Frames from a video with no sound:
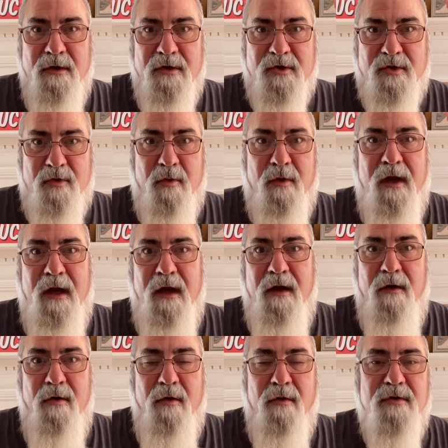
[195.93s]

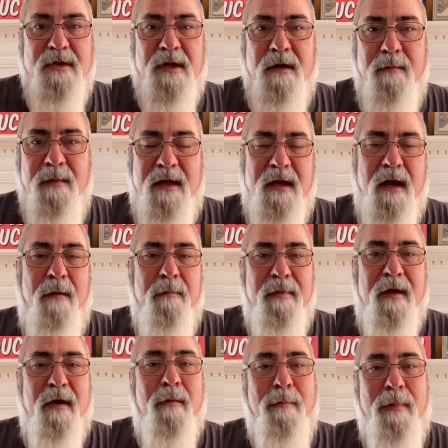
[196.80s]
screen who's going to
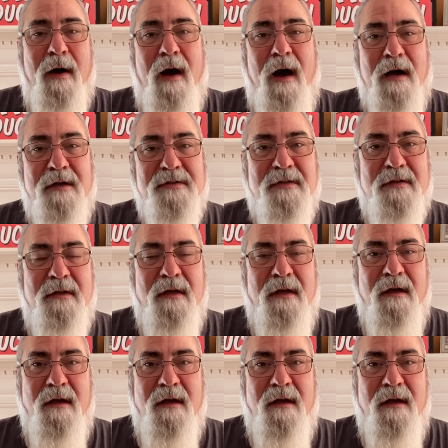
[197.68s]
become their boss.